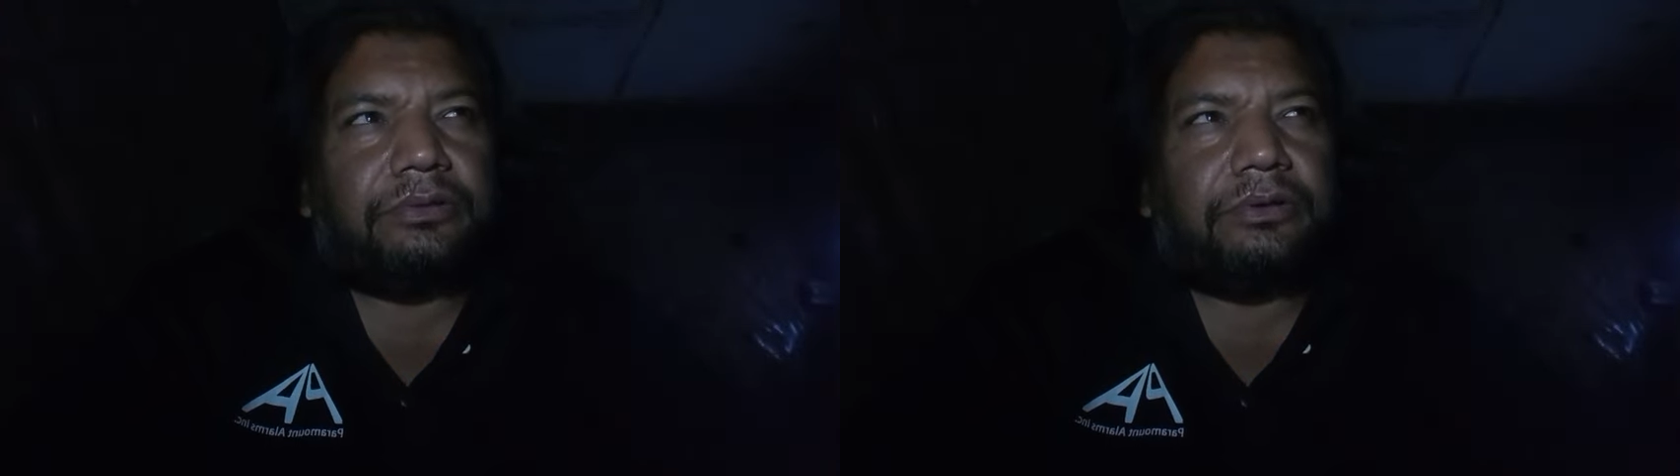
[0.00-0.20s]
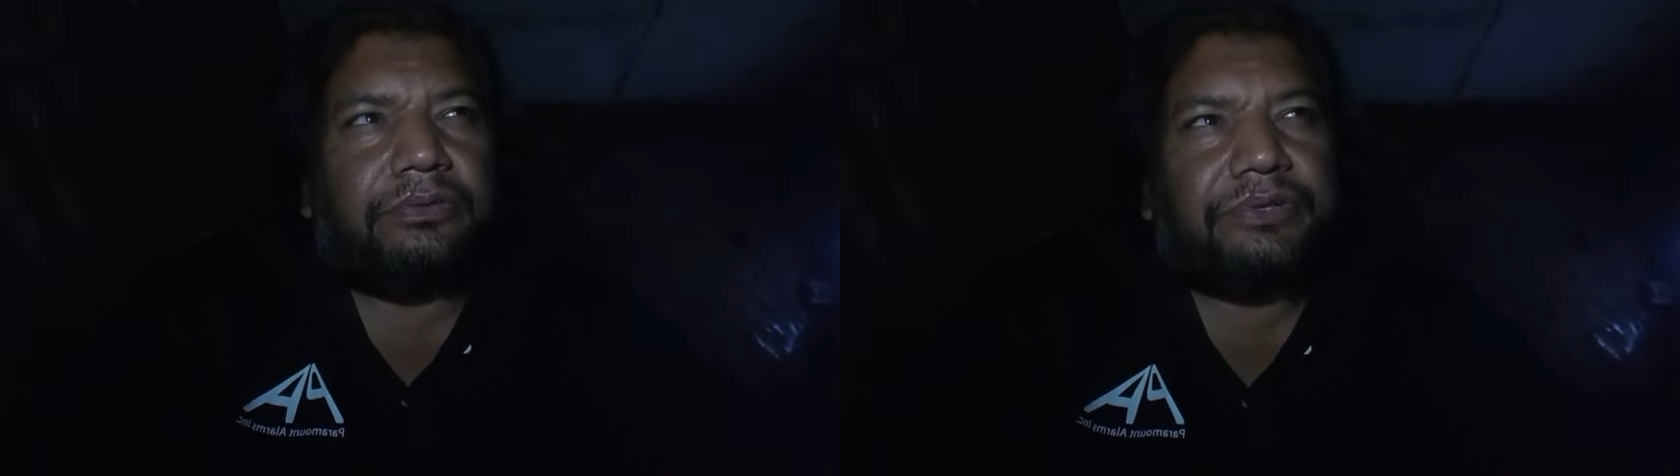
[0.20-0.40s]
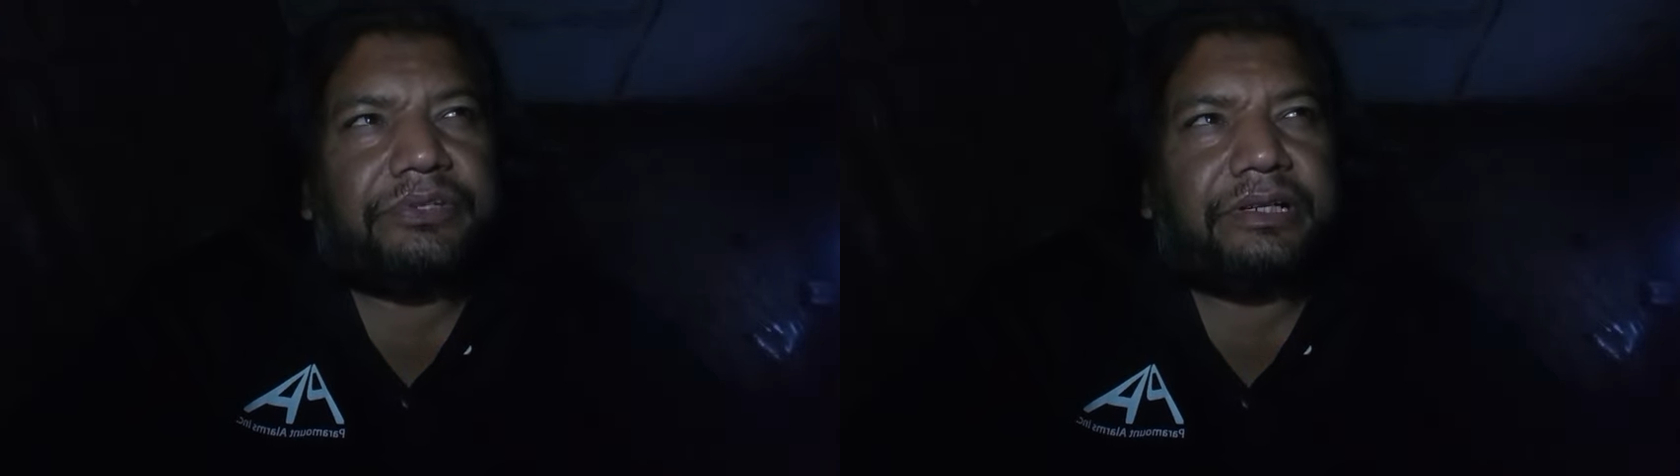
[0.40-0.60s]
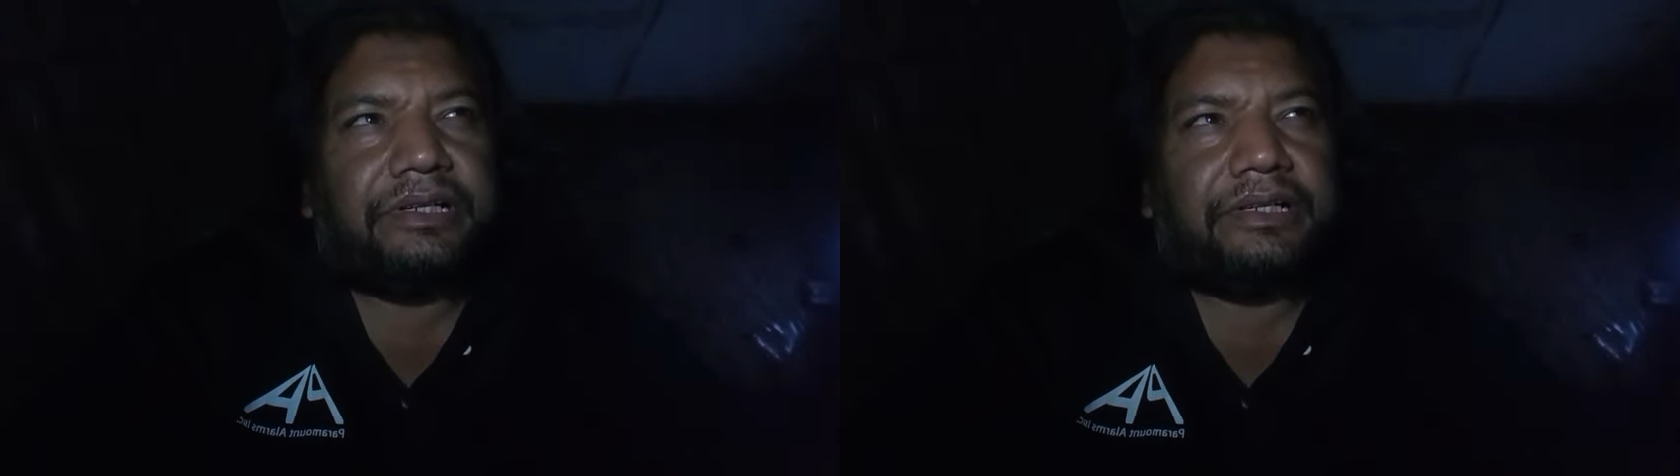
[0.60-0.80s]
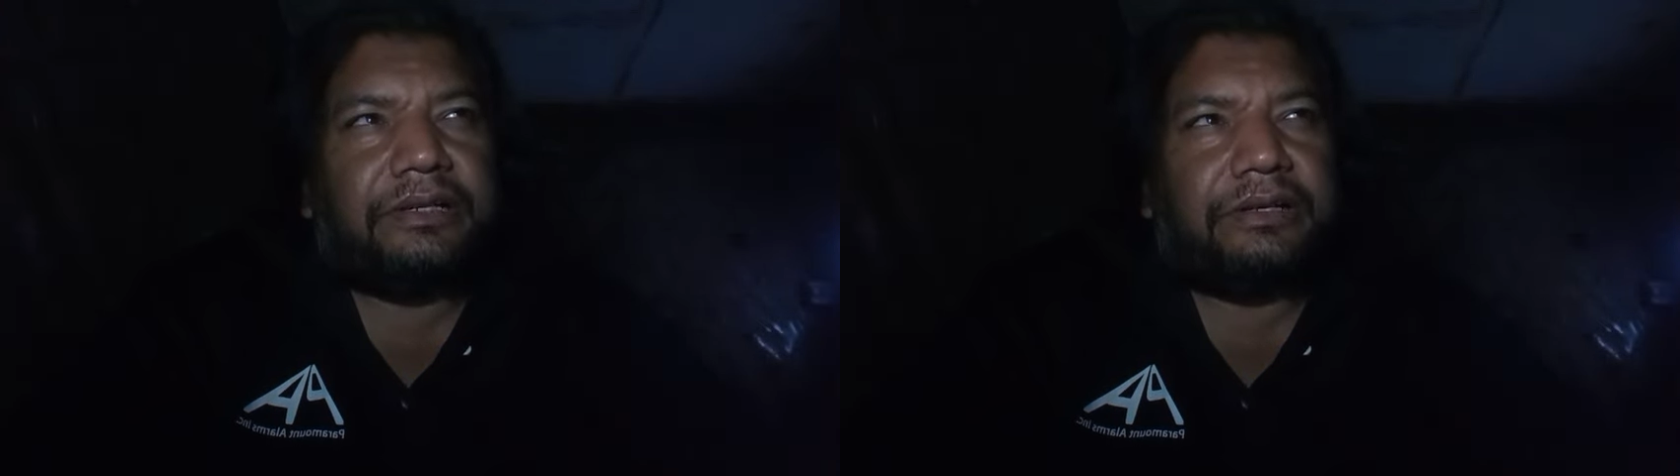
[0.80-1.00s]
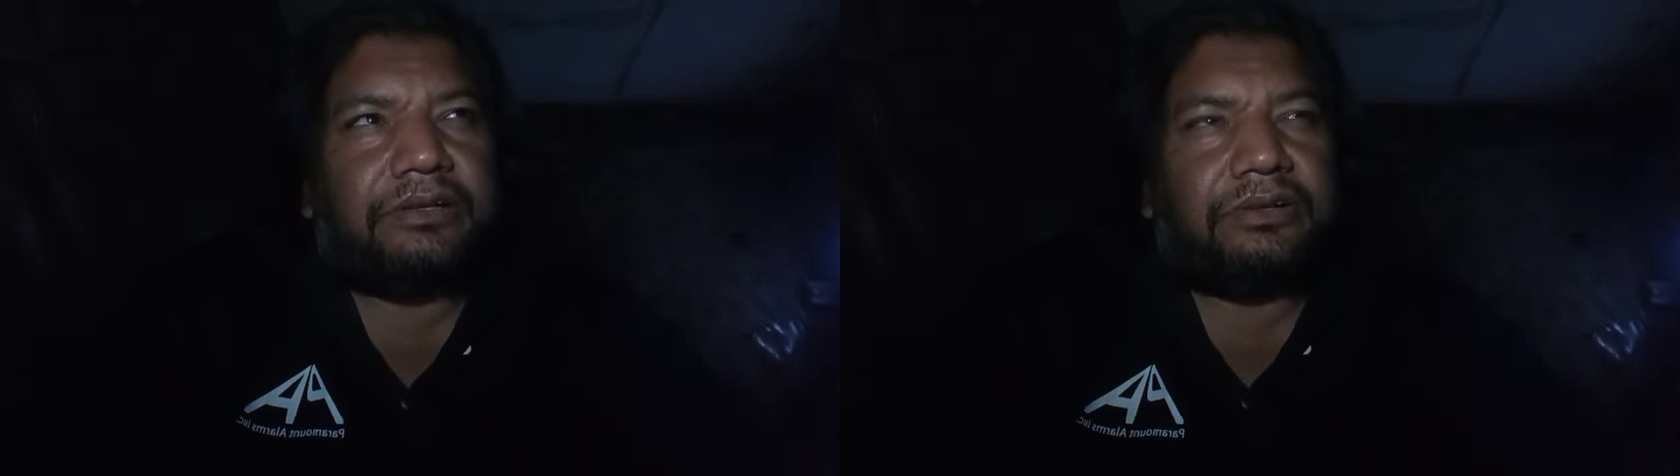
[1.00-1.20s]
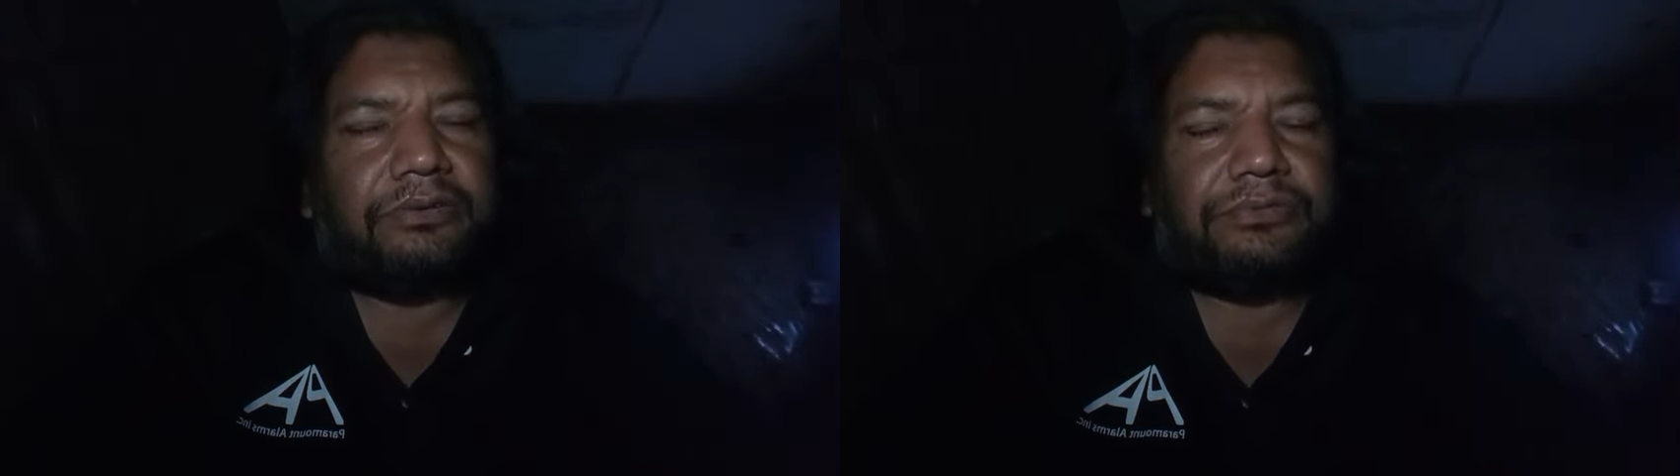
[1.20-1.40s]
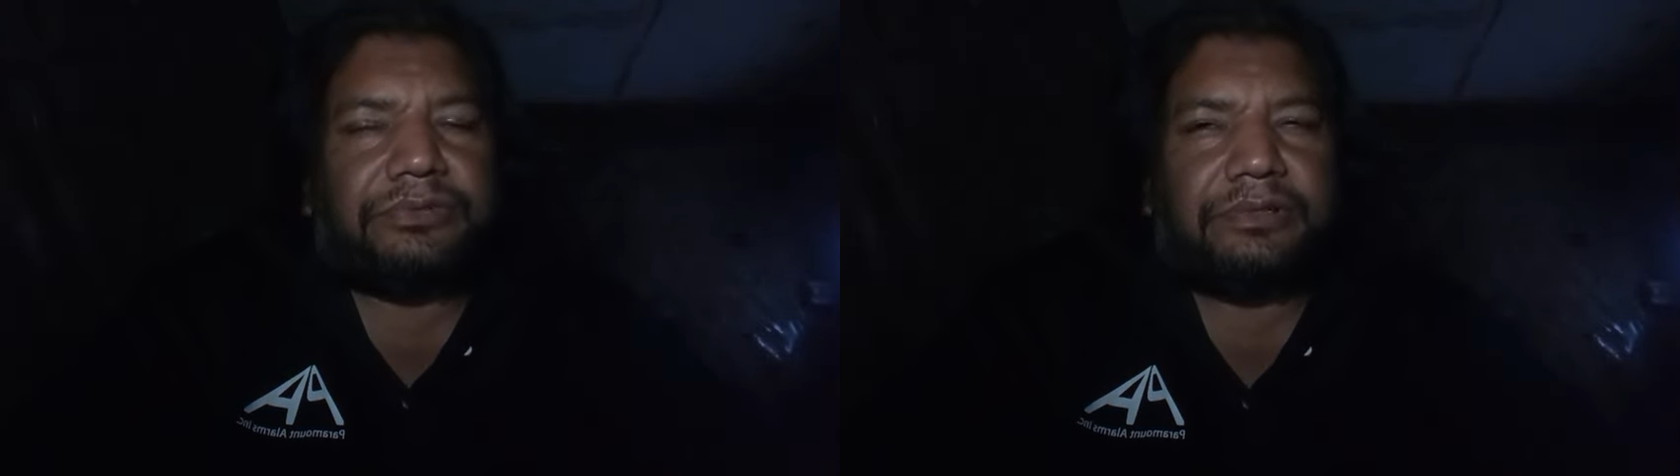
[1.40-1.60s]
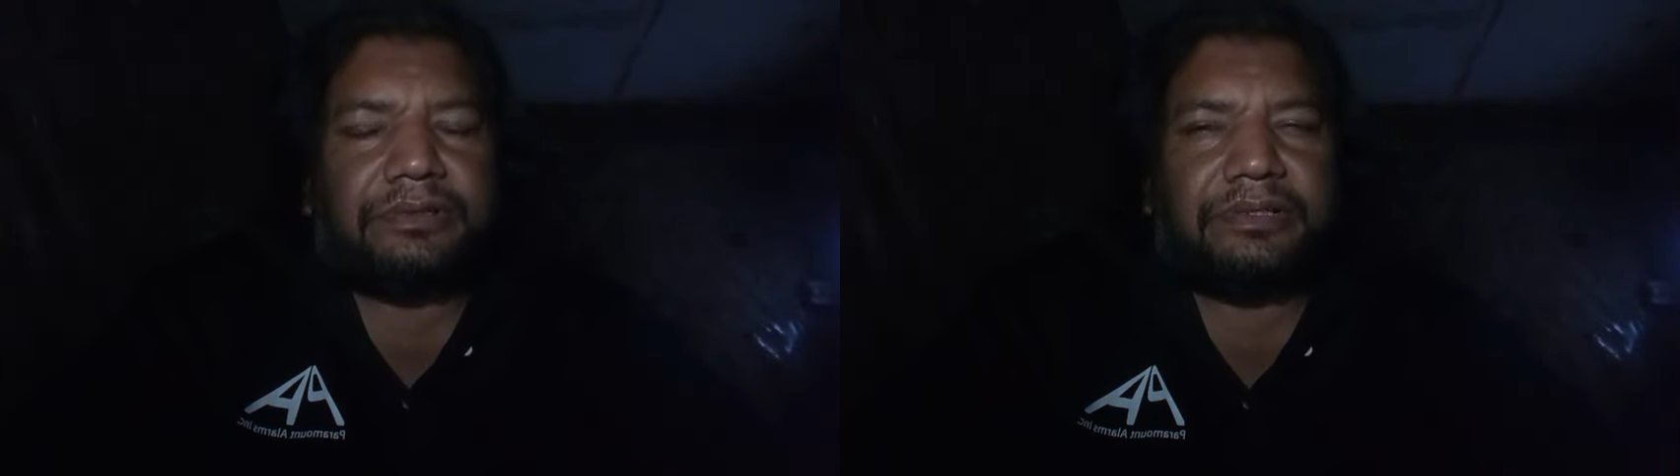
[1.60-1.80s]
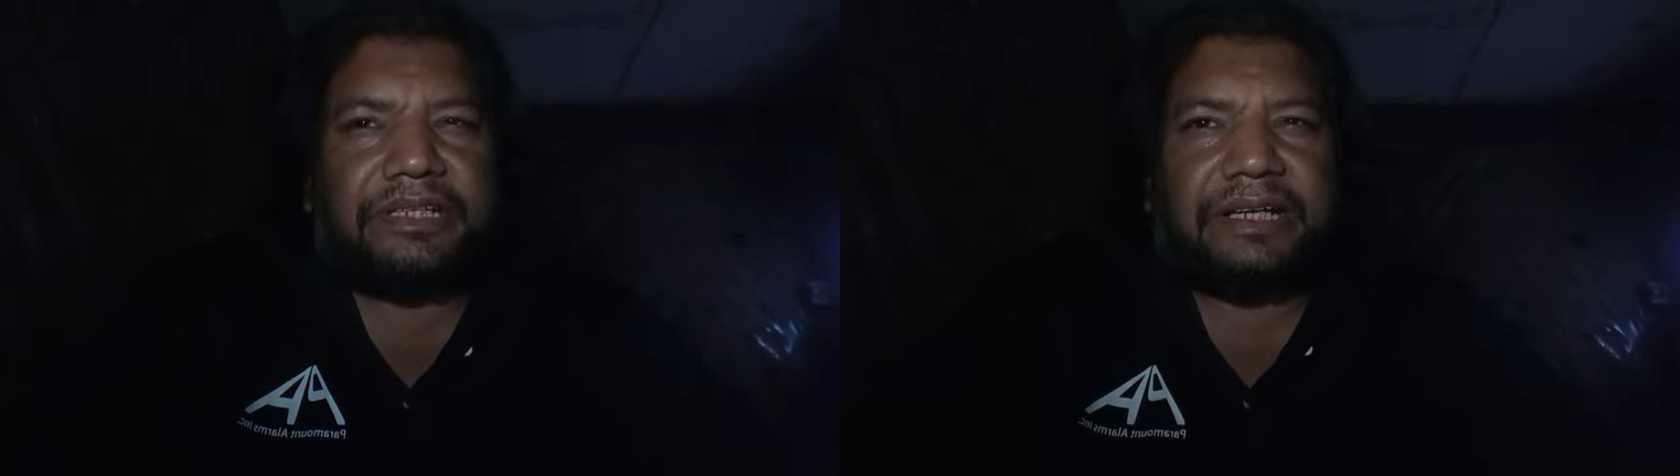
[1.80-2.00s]
officially announced
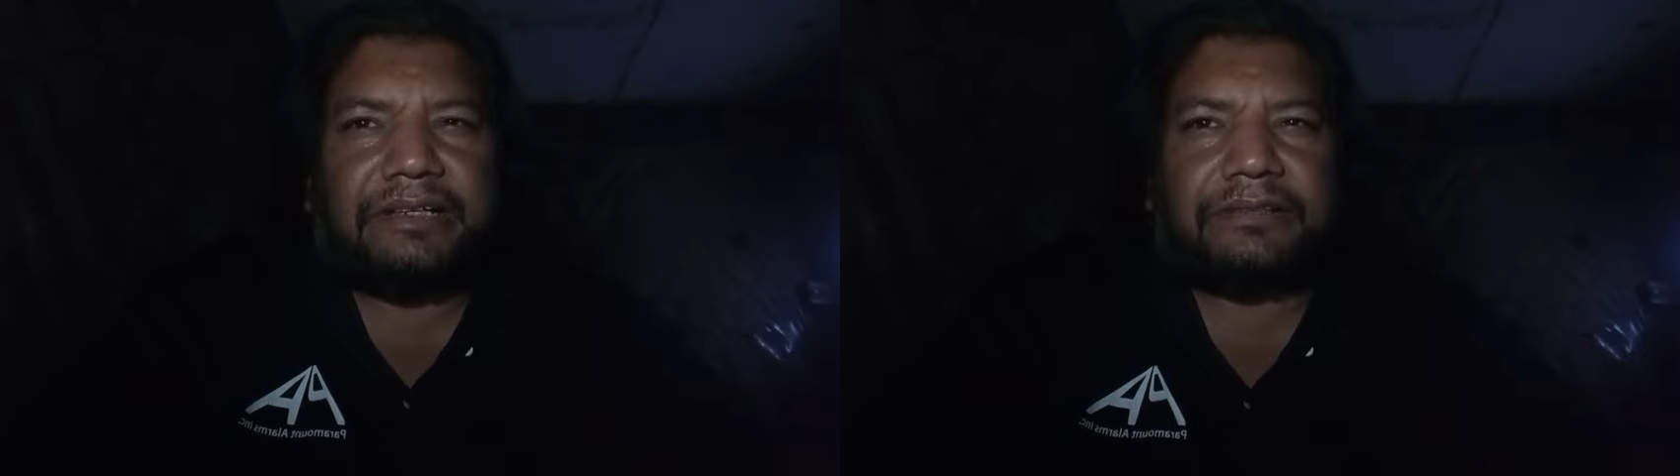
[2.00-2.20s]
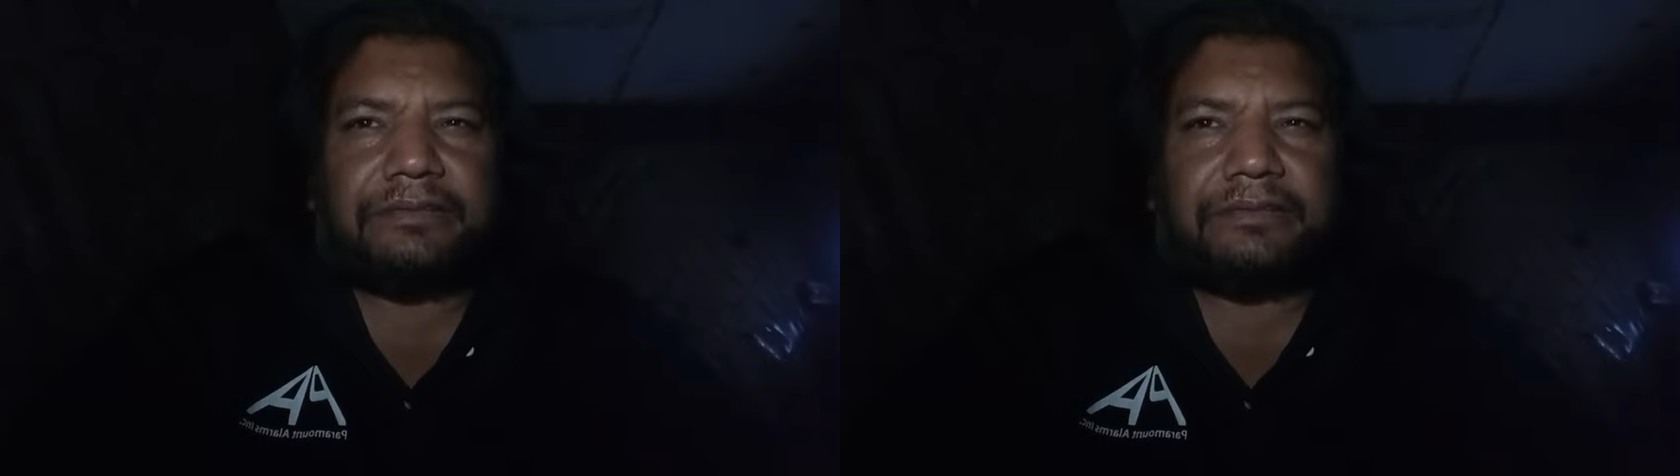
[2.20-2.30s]
yet,